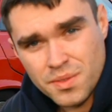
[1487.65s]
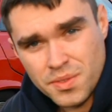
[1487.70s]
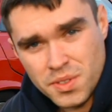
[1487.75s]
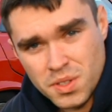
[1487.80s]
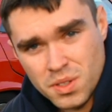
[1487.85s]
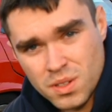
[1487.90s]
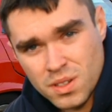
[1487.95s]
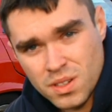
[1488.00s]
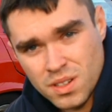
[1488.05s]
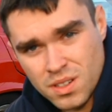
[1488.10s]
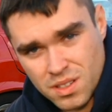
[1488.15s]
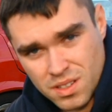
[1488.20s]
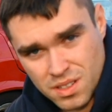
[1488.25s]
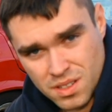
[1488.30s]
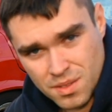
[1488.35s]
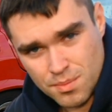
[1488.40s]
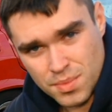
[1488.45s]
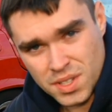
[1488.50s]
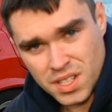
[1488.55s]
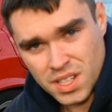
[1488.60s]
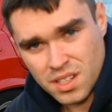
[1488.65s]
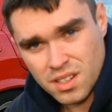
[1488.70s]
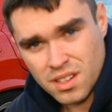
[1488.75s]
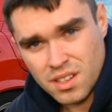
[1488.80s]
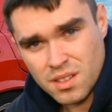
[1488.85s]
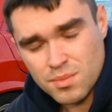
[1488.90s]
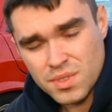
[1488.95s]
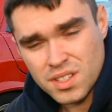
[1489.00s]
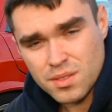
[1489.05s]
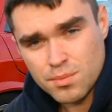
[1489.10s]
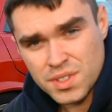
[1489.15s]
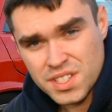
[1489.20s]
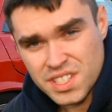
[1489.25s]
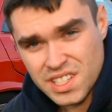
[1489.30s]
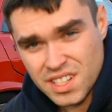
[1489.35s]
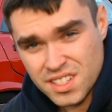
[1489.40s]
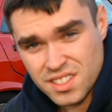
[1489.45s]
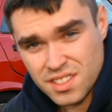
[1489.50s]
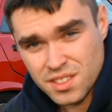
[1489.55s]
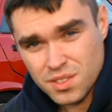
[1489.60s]
If you're a big
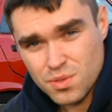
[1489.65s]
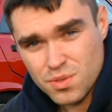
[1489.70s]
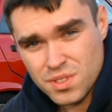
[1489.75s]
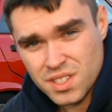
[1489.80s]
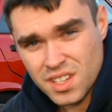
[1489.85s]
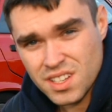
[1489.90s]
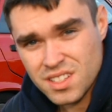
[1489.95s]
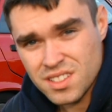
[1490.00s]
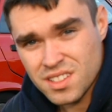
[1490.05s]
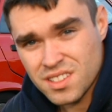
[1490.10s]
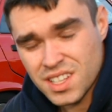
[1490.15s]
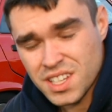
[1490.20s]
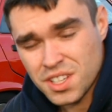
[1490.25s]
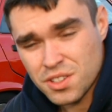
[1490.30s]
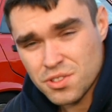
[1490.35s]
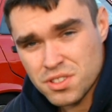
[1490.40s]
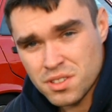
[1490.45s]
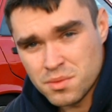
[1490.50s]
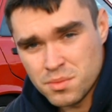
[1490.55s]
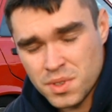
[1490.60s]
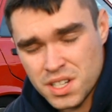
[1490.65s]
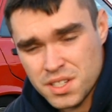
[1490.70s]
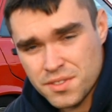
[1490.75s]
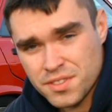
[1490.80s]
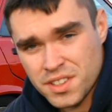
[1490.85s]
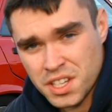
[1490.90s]
Mercedes enthusiast, thank you so much.